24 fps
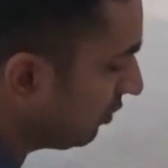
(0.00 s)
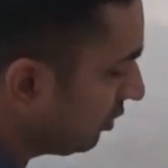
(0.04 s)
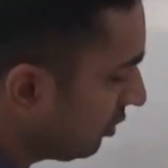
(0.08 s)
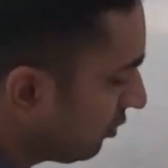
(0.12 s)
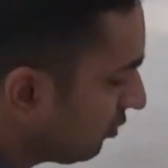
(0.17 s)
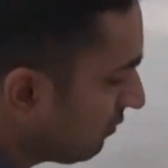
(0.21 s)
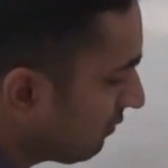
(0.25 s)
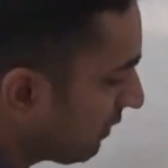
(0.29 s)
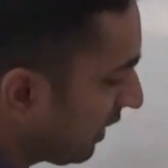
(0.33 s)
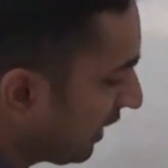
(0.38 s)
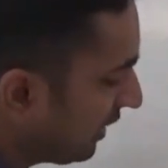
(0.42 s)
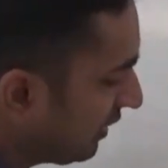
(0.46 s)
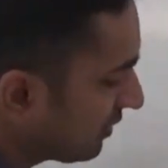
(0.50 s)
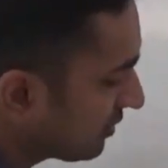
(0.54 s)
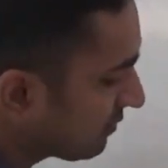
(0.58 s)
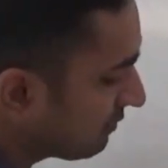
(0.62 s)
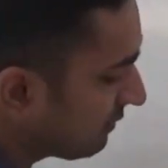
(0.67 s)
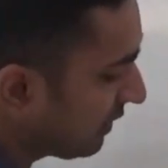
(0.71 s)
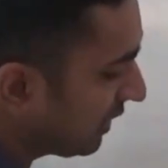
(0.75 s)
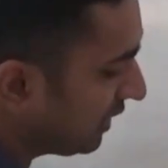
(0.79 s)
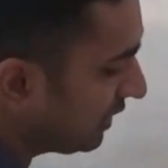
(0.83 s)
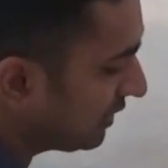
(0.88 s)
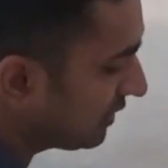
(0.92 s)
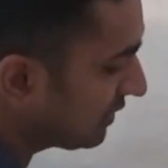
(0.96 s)
is equal to
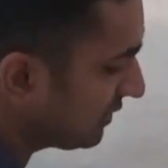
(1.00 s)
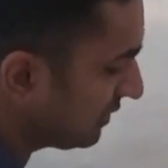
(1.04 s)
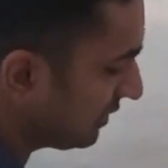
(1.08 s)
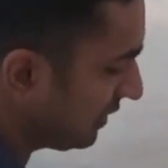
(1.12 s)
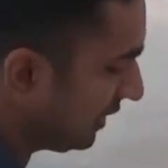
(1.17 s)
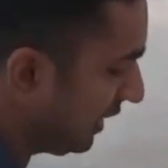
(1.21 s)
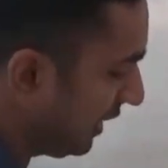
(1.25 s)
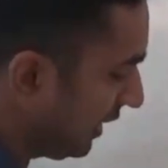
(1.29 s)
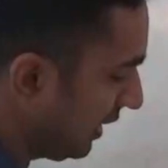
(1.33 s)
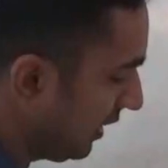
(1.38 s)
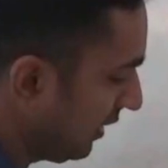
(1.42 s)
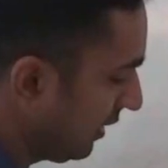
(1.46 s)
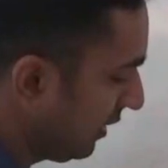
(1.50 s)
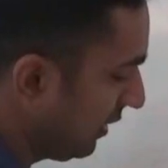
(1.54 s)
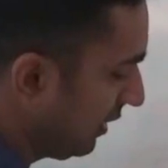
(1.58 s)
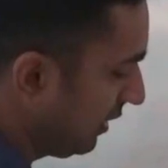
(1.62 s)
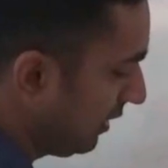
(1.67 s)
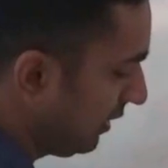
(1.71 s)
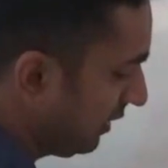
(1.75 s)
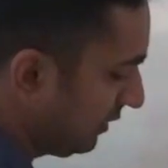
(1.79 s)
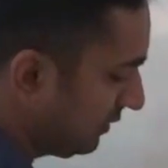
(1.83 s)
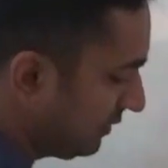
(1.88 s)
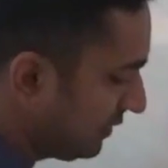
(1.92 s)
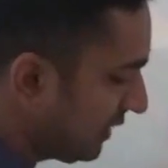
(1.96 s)
minus minus a.
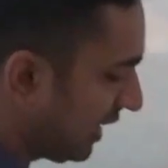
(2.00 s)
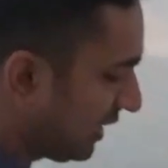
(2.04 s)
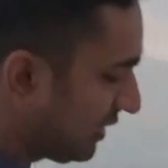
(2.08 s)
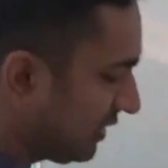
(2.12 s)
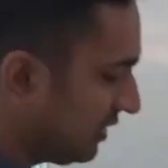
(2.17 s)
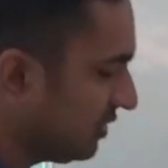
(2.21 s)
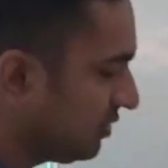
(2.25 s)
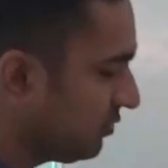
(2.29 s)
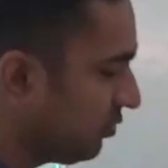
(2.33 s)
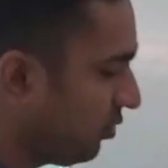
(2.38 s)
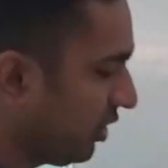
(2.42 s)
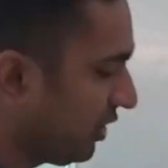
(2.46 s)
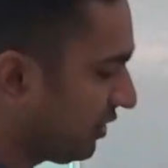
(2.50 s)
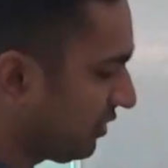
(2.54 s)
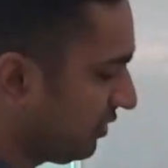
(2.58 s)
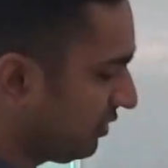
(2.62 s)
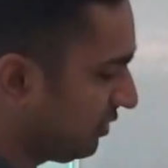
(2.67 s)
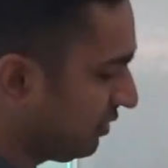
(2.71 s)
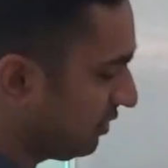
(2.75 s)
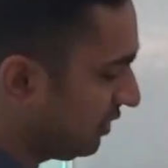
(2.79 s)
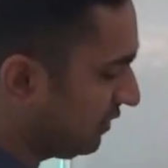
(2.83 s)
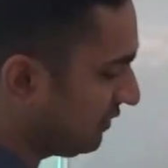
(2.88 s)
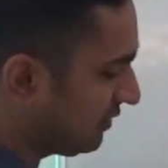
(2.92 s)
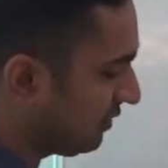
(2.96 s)
That is
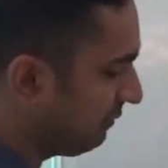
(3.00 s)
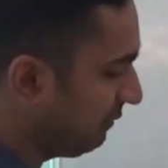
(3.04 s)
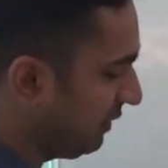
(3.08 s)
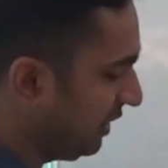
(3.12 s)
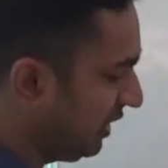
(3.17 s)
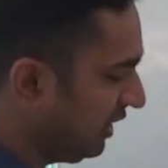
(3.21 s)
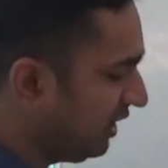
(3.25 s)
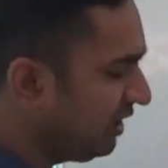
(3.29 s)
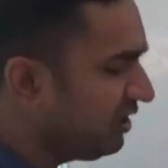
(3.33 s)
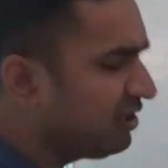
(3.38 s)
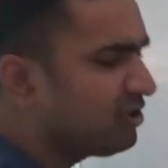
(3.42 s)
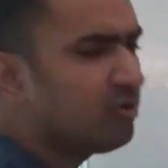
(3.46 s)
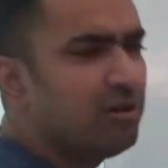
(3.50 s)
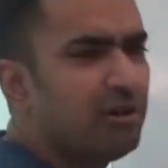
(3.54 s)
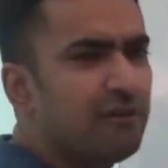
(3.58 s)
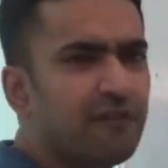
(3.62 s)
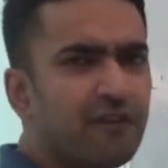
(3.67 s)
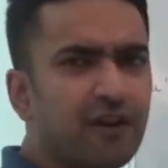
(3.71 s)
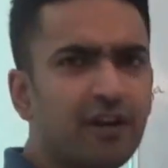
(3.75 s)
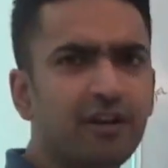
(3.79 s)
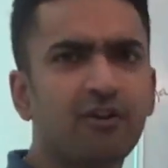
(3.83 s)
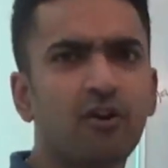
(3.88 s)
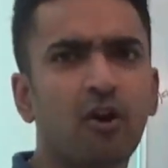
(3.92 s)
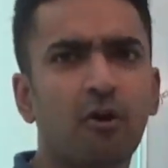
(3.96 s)
what is the meaning to
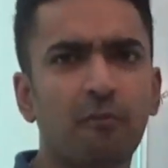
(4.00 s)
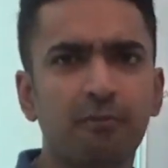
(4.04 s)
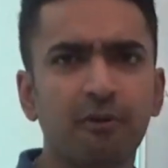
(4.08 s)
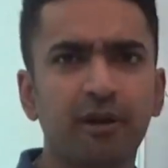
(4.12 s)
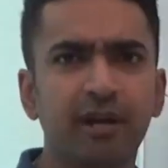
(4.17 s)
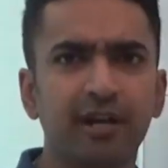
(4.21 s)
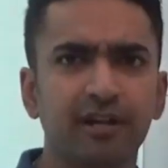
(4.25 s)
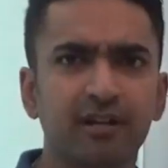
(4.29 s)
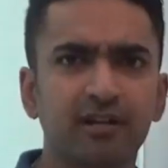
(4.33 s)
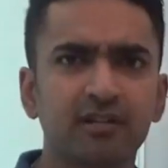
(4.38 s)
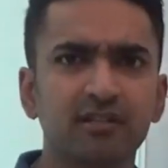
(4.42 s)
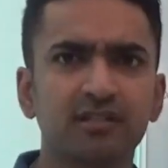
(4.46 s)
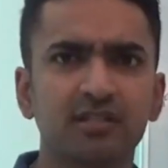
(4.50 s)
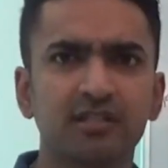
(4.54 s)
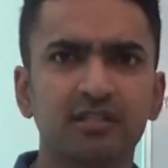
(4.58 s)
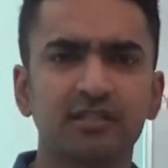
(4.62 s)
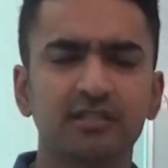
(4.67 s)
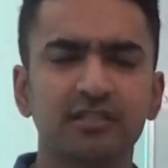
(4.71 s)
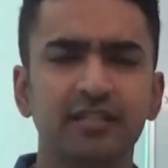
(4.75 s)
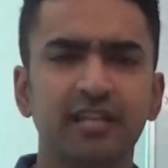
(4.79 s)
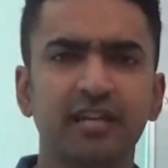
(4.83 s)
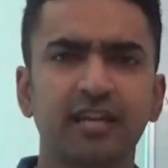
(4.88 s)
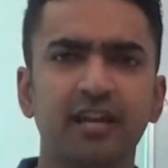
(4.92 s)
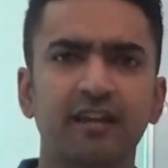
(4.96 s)
different
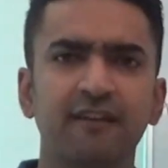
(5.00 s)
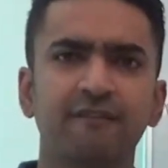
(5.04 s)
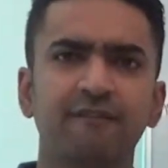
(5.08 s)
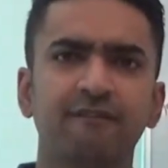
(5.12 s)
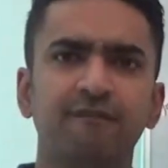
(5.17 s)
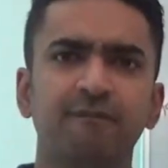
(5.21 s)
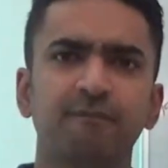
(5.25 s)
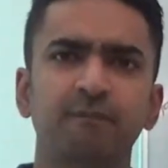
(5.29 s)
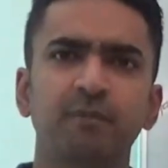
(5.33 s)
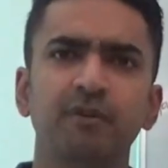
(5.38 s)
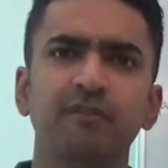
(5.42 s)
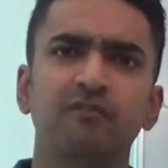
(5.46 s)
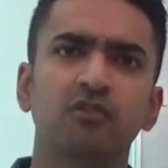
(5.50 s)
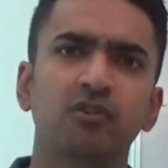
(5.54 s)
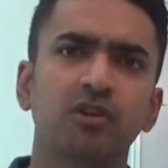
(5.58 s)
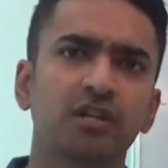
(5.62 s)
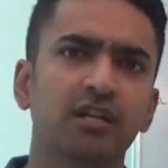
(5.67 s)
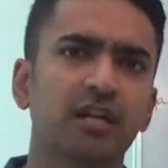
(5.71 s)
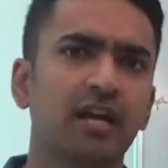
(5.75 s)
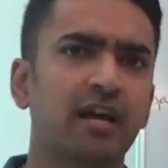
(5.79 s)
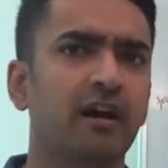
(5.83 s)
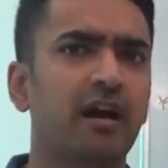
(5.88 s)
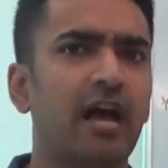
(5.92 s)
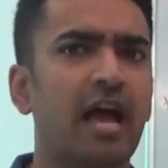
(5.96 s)
operators. They can be
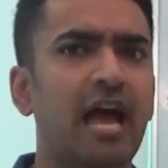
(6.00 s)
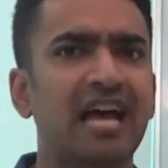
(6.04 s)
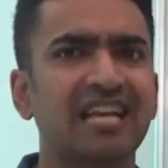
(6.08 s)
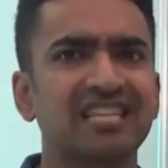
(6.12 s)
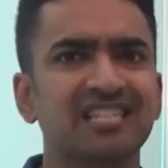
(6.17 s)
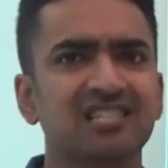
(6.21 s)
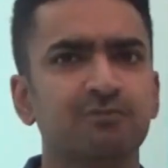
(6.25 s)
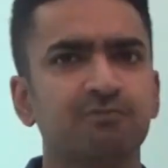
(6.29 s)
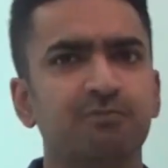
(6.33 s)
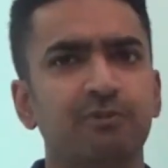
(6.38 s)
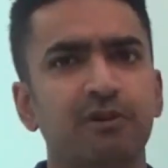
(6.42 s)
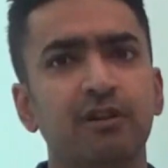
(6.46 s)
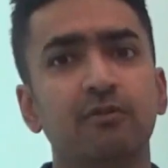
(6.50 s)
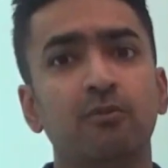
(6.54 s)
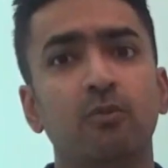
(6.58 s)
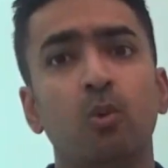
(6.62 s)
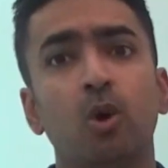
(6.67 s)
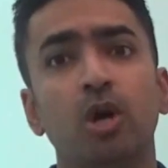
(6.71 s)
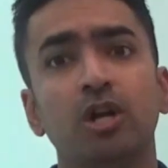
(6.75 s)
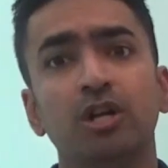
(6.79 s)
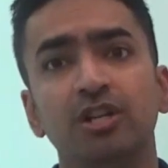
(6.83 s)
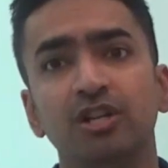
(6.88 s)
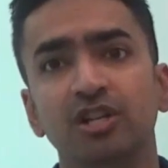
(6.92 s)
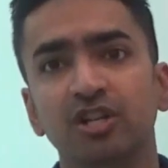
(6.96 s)
worked as per
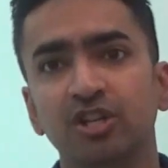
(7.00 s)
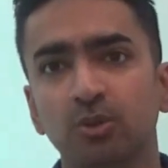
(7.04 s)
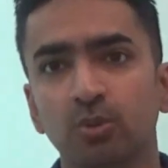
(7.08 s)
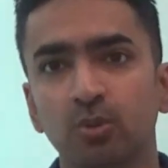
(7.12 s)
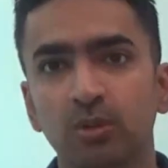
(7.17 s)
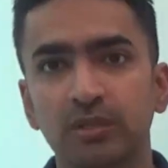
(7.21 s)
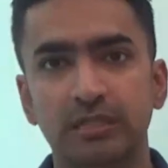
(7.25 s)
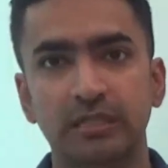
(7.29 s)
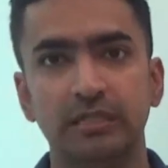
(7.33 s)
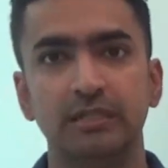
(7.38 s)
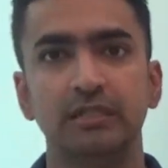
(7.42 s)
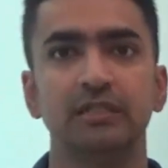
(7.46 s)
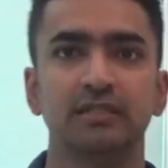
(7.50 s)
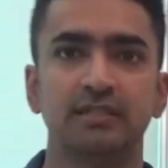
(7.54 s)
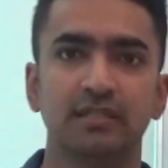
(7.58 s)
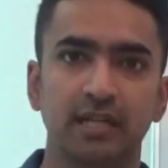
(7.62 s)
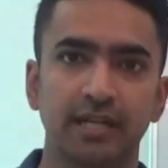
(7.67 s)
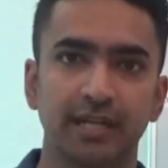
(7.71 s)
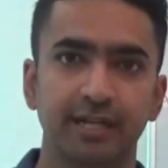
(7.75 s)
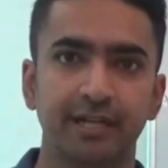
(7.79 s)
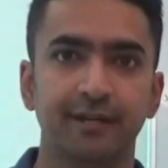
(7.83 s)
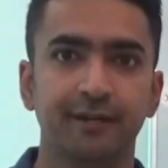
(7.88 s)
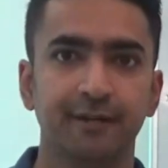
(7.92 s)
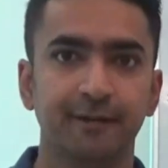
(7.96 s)
what user
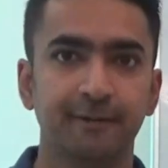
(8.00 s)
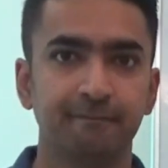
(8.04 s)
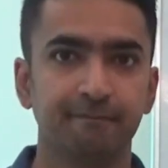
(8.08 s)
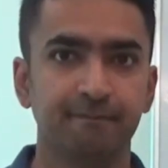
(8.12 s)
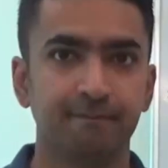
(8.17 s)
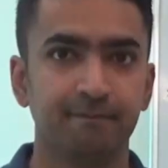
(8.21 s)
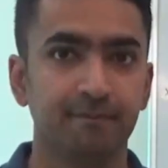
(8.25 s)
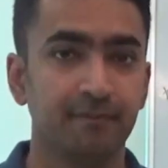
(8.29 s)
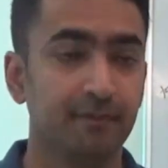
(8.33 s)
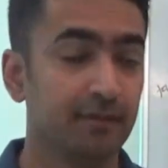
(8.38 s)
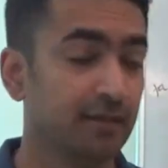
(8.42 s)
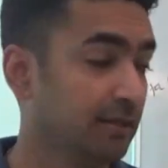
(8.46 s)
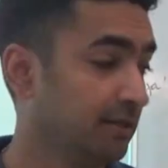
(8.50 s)
decide.